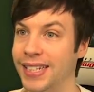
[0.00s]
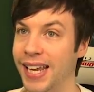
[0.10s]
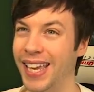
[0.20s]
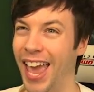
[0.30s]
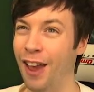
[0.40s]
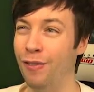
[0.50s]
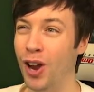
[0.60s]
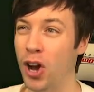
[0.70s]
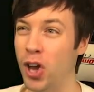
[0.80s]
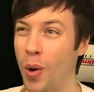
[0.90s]
see if
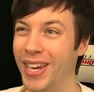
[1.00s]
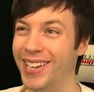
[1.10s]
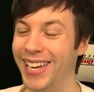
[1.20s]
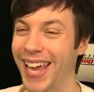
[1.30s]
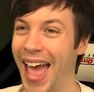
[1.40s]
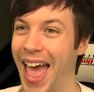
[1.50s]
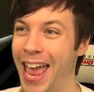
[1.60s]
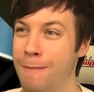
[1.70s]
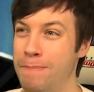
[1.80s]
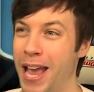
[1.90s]
we are going to get
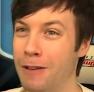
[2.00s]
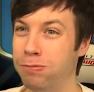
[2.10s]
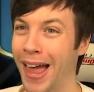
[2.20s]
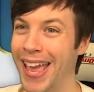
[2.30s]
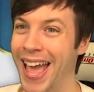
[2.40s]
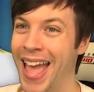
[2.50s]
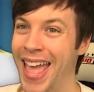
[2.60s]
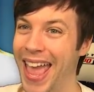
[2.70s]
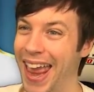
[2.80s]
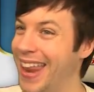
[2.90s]
a big player
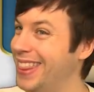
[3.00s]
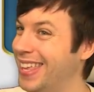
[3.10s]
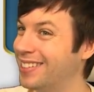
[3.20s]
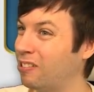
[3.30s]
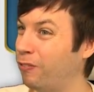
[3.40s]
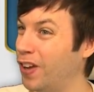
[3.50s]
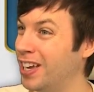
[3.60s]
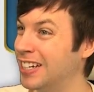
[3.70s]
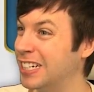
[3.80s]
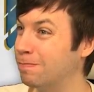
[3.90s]
in this
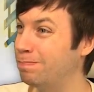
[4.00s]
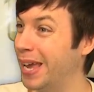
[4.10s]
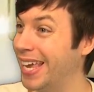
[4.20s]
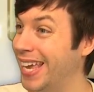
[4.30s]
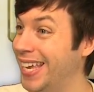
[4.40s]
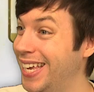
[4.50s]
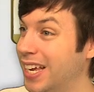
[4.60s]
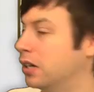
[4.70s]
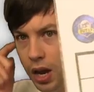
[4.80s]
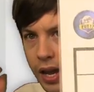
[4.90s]
first
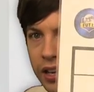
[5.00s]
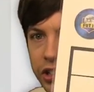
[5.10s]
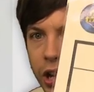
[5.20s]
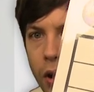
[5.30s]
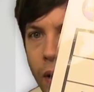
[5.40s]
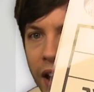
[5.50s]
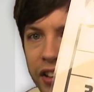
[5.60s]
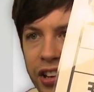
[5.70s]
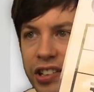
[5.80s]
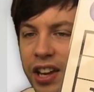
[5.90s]
picking. Okay, so
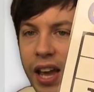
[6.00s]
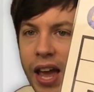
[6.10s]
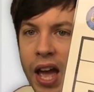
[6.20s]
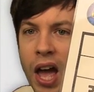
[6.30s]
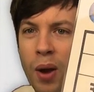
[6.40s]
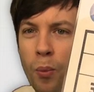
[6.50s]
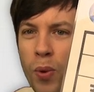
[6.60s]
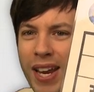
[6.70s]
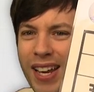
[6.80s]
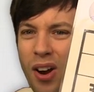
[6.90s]
as you can see here,
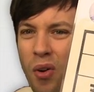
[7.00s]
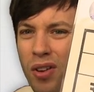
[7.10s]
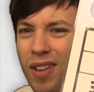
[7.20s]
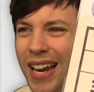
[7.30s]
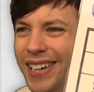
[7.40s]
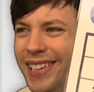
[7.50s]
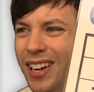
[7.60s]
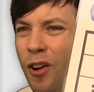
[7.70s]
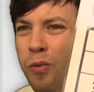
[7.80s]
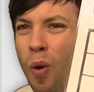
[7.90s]
we can only really
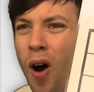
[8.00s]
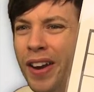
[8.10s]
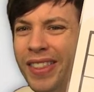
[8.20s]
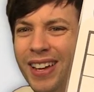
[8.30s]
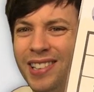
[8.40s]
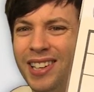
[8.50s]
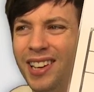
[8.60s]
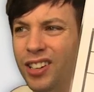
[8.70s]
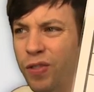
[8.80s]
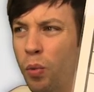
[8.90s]
tick off one, and that's the
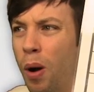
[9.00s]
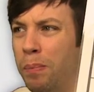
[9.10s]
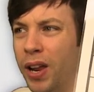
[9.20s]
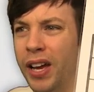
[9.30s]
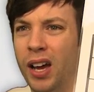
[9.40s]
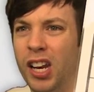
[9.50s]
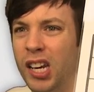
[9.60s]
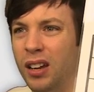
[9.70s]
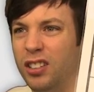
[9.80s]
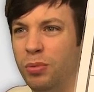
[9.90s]
6'1" player,
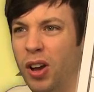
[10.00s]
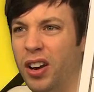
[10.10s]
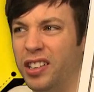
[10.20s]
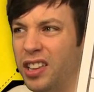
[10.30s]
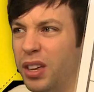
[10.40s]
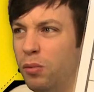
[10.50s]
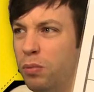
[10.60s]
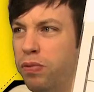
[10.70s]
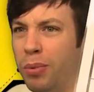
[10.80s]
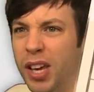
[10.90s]
and to be honest, I think
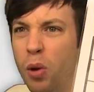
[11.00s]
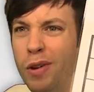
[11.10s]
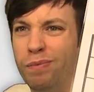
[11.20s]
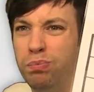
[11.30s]
we'd probably go with